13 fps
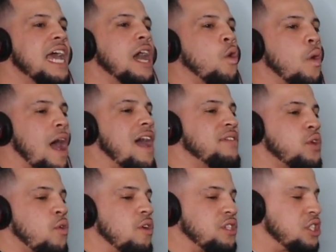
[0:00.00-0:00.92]

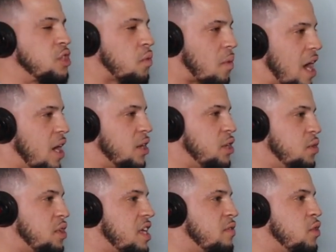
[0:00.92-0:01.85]
Having horses around
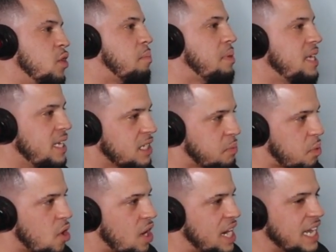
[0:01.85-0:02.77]
you give you a peace,
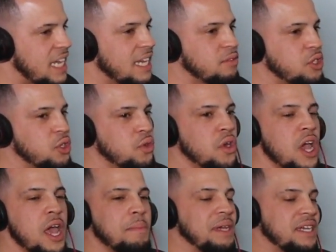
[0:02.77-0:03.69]
bro. And it gives you,
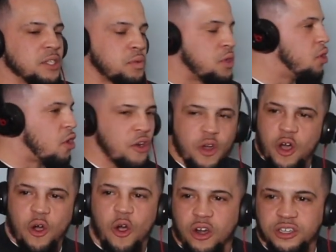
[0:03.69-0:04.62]
because when you go to
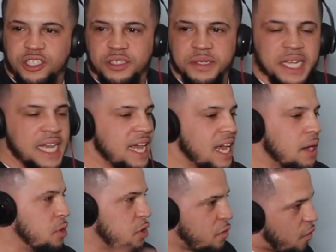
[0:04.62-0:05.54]
a horse,
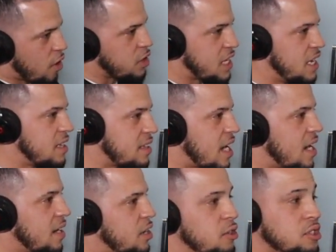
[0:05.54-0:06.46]
when you first get
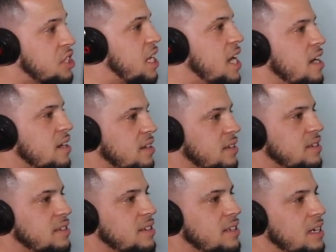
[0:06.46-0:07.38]
there, you're scared.
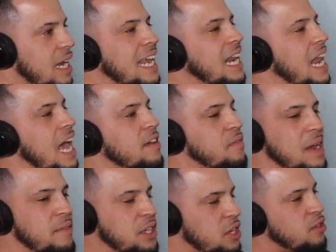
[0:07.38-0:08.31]
Like life,
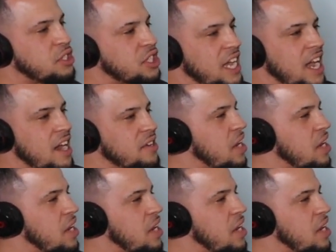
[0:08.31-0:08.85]
everything, you're scared.